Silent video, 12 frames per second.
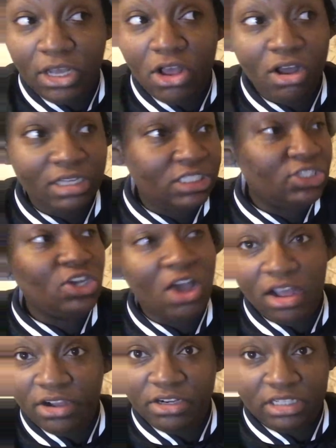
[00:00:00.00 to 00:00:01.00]
called
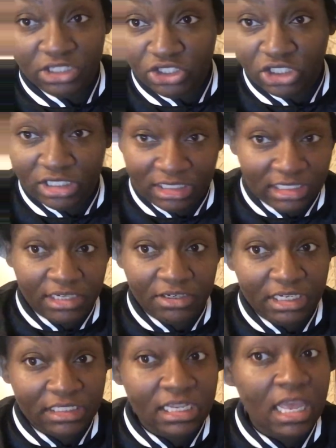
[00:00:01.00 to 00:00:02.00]
stalker, this
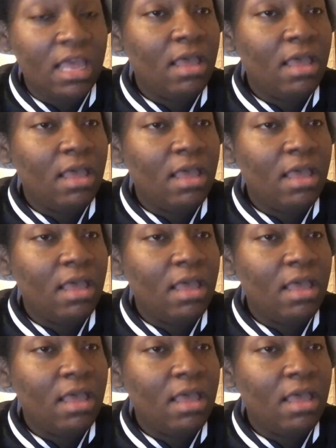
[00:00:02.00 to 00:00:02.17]
series,